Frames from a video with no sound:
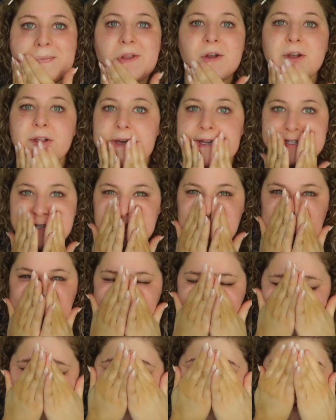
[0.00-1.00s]
and that's where they
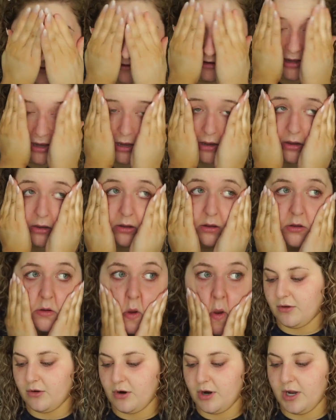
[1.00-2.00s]
stick out a lot.
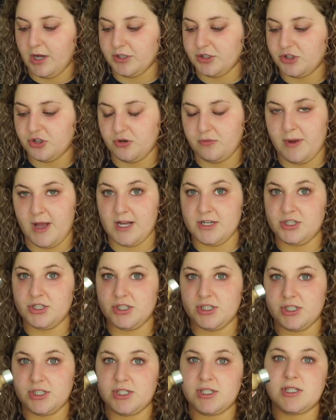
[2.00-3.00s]
L'Oreal True Match,
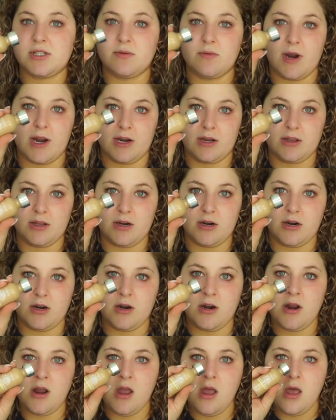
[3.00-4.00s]
this is just the
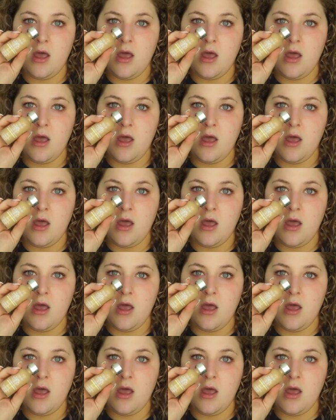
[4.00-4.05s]
regular